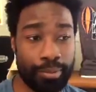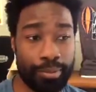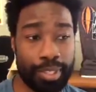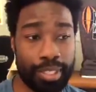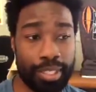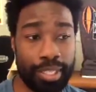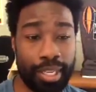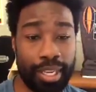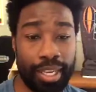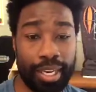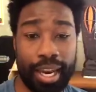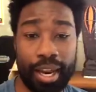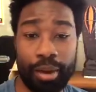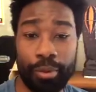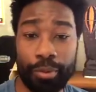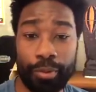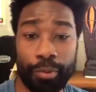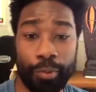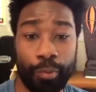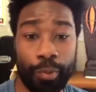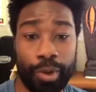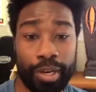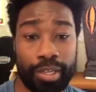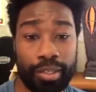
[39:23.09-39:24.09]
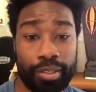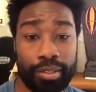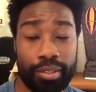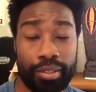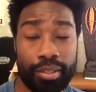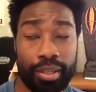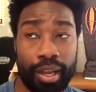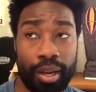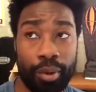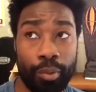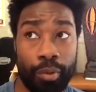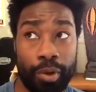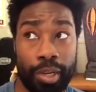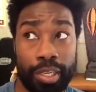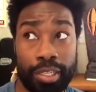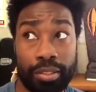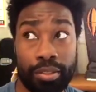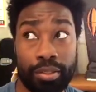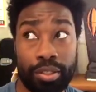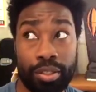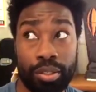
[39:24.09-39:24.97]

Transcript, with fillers: scene, I wanted I went